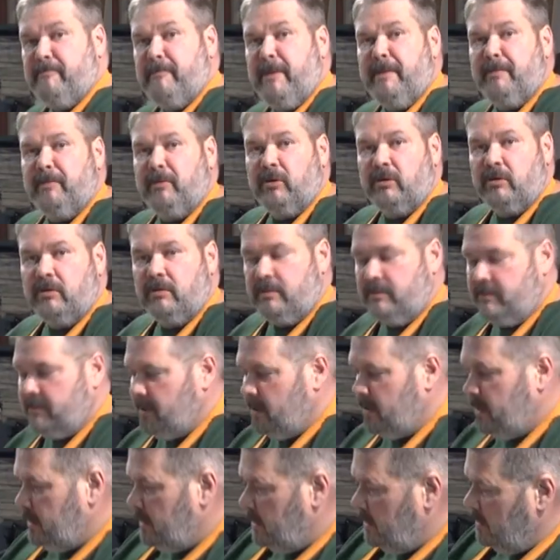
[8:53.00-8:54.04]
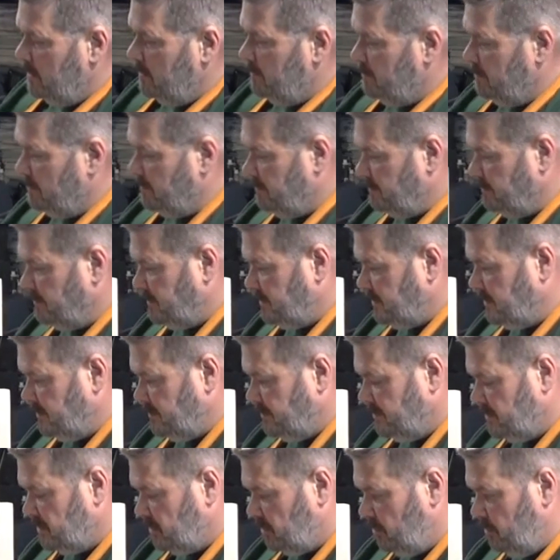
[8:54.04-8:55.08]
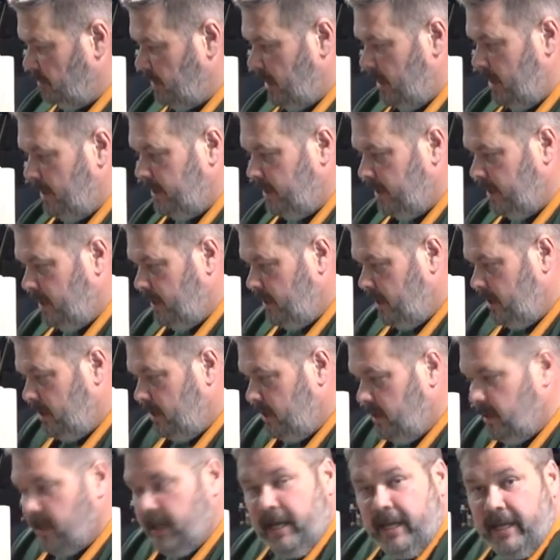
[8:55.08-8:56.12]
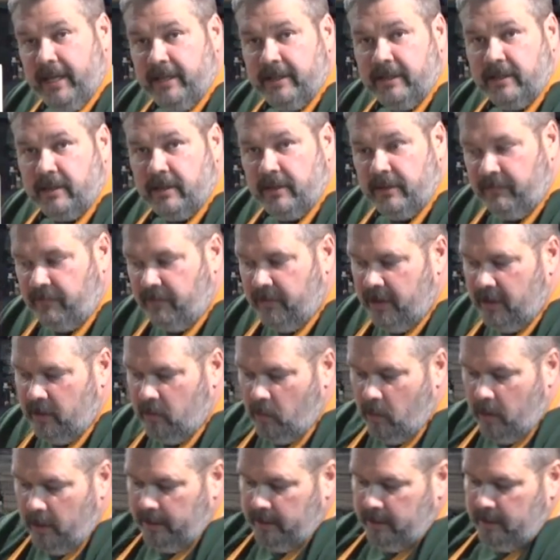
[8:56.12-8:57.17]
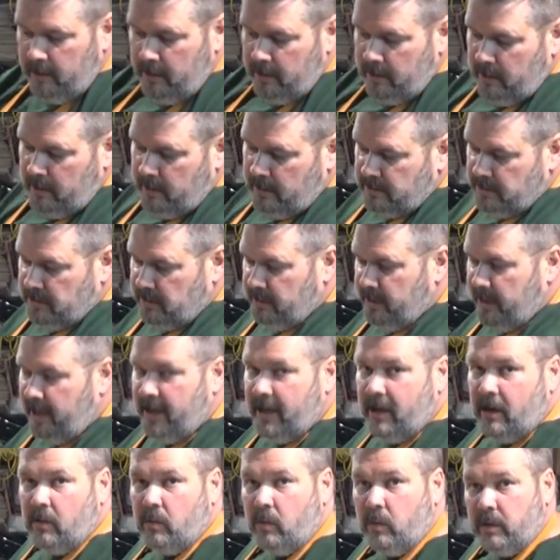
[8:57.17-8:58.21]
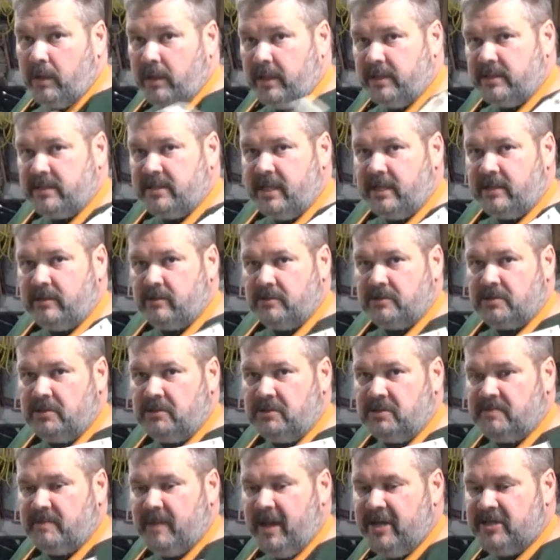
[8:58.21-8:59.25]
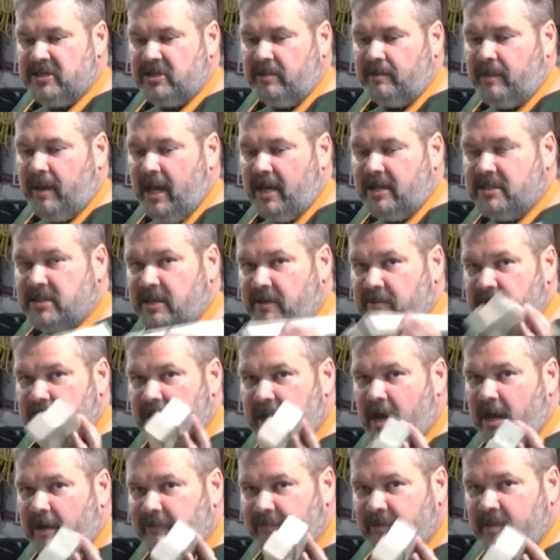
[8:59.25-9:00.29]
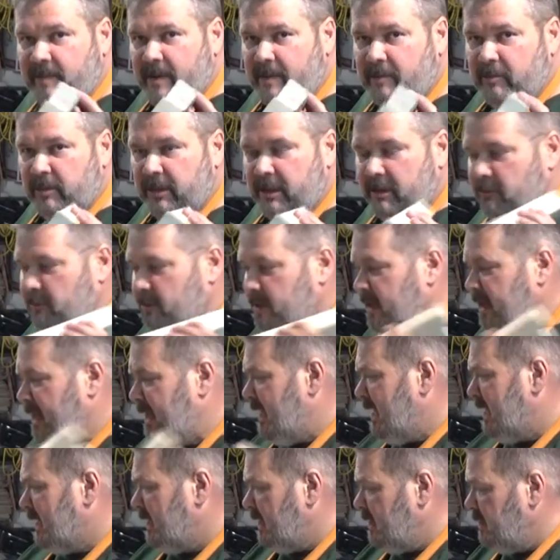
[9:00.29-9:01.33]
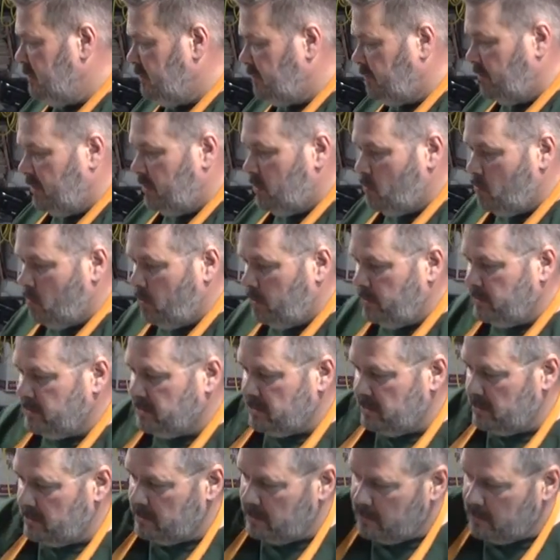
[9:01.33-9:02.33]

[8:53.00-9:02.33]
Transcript: member screwed on, and the rear one. So now we're going to take those 2 spacer blocks that we cut. Remember that we're at 8 3/4,